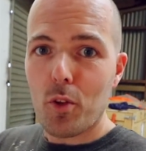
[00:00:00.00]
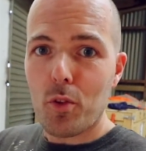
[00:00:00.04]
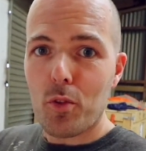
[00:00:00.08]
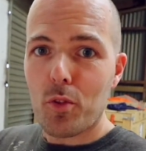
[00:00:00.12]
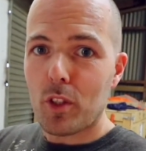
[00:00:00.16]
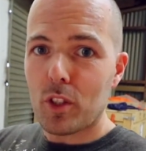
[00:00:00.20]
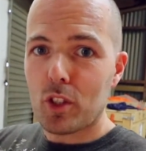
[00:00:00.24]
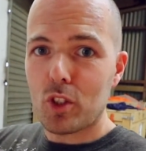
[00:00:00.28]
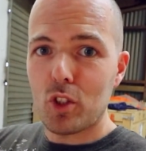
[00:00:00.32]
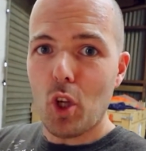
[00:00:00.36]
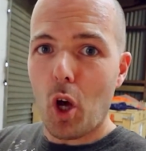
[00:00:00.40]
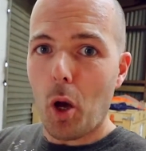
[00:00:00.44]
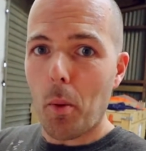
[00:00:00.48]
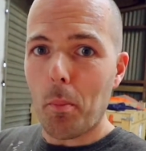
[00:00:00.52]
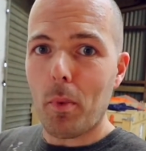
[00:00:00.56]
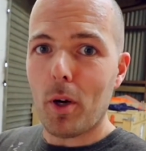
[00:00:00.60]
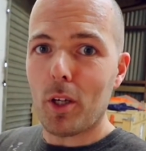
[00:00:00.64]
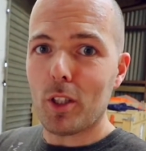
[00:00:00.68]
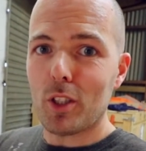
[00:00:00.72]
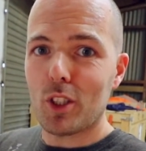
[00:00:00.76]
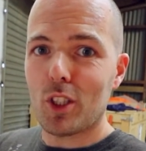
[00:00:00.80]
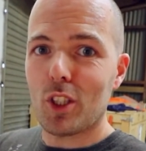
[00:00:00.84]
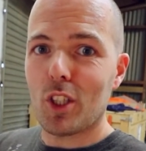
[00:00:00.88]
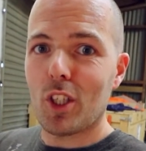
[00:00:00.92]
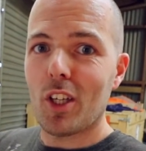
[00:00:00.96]
there's not
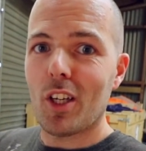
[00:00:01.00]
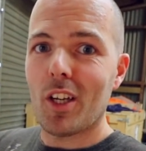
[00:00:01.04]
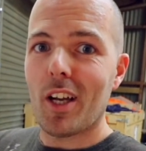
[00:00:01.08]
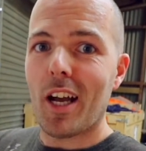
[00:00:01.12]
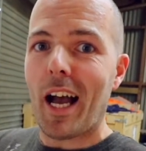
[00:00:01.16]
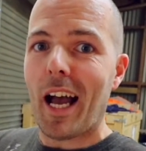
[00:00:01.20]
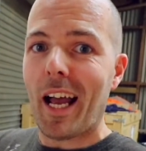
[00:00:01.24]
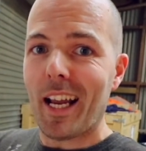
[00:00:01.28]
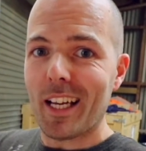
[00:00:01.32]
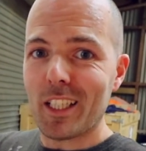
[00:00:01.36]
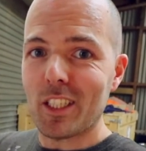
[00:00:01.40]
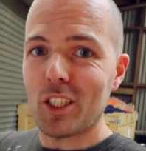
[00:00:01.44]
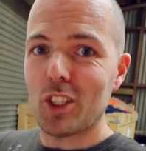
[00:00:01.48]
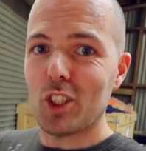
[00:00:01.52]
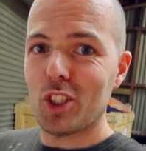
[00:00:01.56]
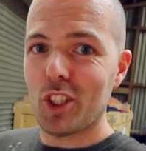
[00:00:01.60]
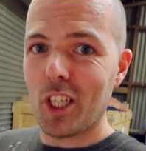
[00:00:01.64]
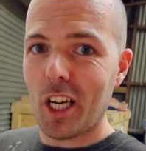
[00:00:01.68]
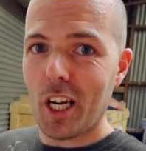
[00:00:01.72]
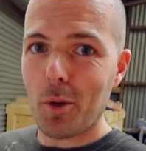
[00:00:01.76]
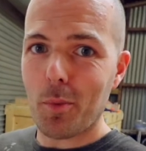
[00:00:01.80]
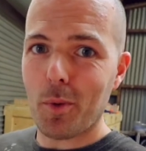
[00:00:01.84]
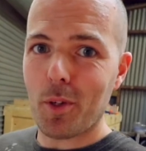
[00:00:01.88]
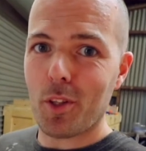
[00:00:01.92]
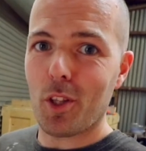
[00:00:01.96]
much I can
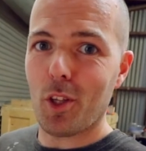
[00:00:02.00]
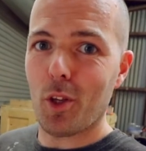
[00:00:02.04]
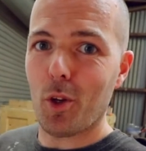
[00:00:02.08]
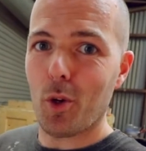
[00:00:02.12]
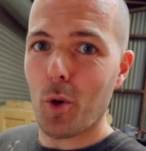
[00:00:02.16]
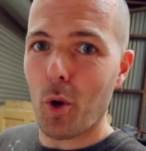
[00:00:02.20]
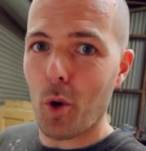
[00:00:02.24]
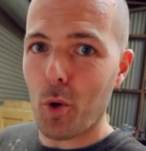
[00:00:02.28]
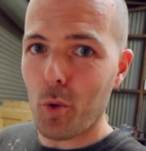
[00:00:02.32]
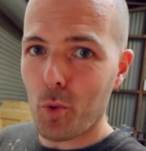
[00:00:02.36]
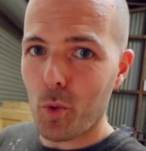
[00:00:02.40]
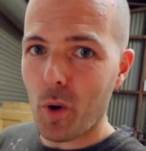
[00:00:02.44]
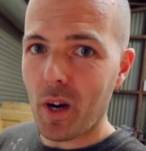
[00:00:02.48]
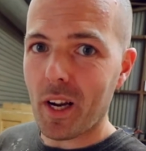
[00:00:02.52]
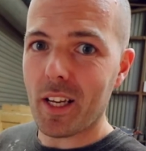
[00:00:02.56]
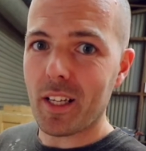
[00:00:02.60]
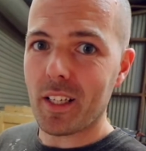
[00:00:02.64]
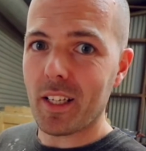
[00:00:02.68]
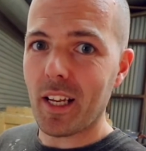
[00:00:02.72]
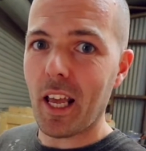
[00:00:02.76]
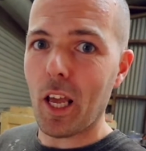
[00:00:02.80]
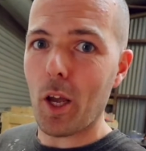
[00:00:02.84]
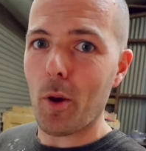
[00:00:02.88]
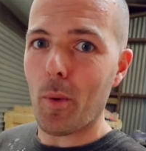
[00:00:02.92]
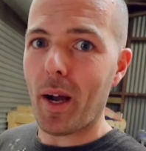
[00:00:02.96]
share with you right
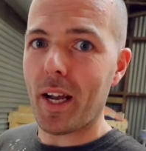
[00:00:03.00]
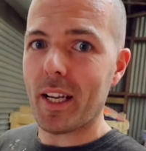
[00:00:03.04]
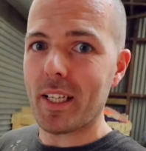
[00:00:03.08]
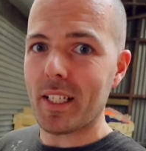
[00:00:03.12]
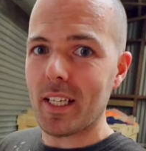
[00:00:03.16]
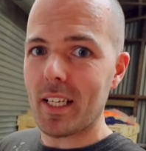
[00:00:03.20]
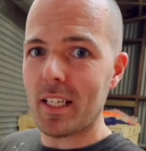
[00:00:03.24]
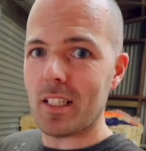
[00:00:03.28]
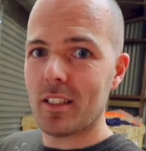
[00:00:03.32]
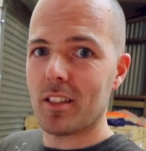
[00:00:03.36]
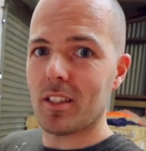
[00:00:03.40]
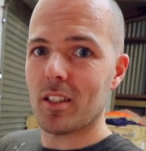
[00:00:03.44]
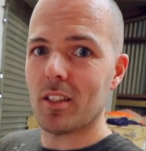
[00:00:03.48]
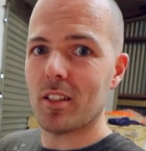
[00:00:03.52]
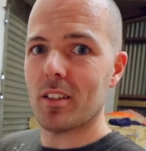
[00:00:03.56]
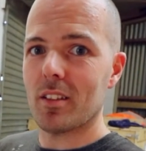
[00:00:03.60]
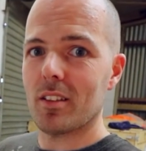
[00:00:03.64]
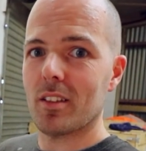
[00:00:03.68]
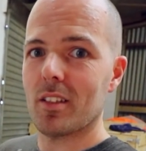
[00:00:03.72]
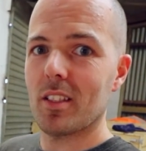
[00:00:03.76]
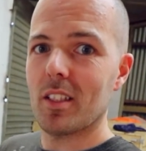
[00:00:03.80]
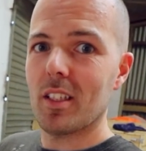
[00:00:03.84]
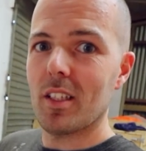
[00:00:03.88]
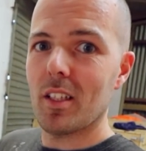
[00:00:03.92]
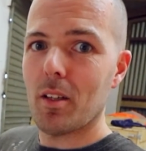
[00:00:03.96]
now. I need
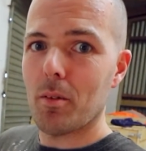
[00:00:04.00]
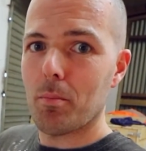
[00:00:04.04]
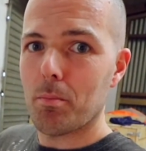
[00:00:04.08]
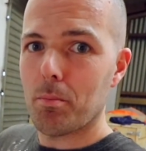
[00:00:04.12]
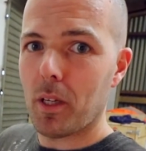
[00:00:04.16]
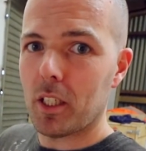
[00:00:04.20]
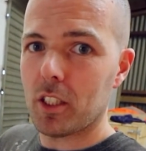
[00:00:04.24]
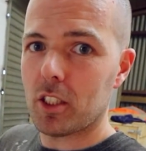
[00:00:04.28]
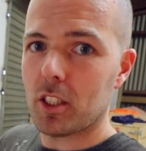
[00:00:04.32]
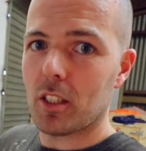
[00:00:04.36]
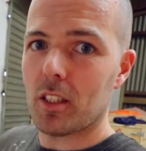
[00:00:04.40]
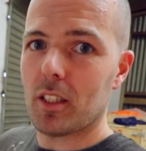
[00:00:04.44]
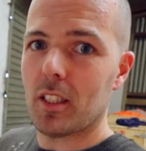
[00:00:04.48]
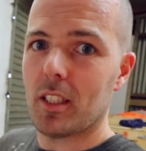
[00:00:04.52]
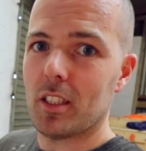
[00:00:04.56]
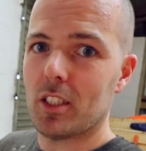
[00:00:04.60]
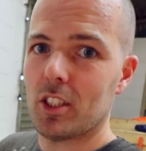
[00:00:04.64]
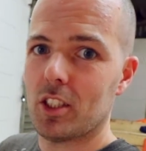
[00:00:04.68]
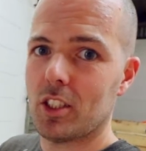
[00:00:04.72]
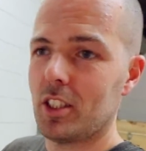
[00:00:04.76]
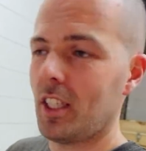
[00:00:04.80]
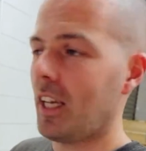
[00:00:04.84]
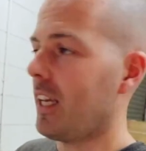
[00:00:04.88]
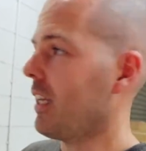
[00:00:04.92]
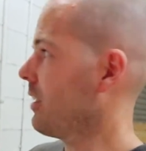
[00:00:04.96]
to basically
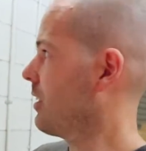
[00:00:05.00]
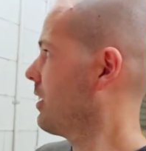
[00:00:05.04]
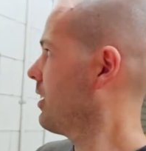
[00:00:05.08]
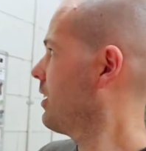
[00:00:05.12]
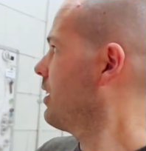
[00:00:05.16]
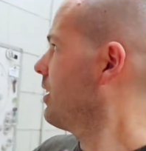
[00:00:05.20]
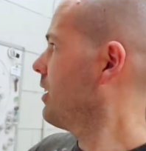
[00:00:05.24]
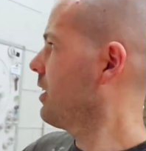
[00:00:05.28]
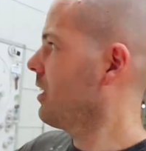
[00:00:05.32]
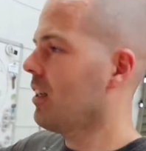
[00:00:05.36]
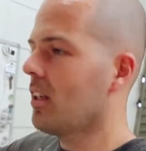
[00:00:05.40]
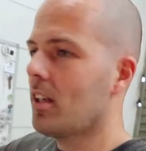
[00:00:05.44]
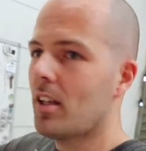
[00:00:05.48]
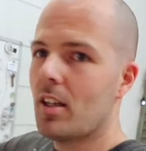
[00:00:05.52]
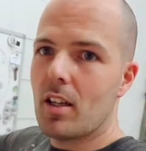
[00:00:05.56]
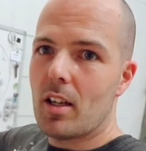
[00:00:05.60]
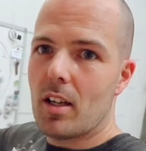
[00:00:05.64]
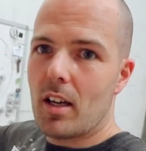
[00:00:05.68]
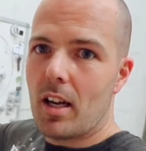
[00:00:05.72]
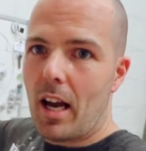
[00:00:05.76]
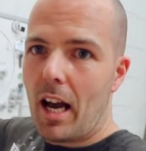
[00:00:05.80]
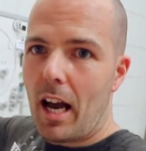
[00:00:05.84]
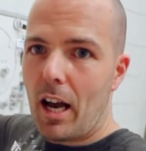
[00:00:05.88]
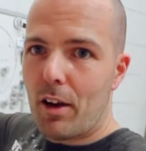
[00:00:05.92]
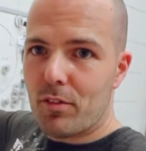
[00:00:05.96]
sit,
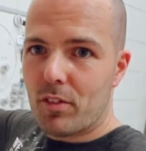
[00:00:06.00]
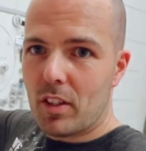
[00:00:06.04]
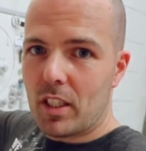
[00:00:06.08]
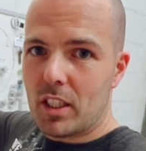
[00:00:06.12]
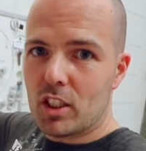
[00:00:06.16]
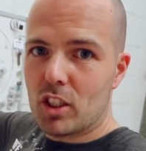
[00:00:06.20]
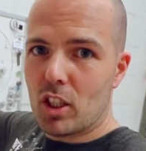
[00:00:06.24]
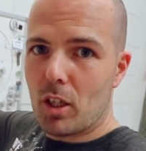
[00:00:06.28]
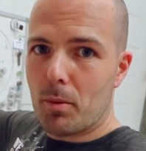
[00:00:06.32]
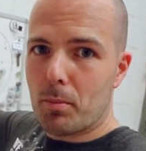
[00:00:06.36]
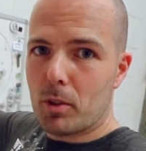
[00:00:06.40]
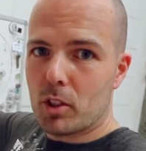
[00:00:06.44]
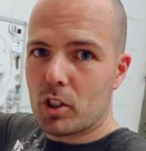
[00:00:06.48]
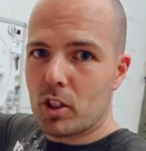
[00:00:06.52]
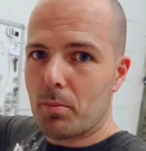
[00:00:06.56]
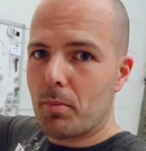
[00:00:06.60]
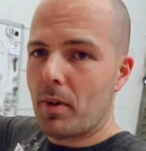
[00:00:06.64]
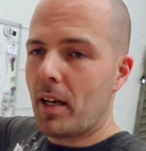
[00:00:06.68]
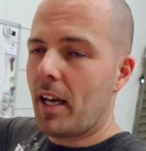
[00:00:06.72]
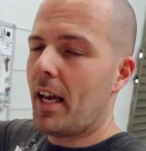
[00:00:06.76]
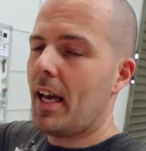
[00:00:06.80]
have these numbers in my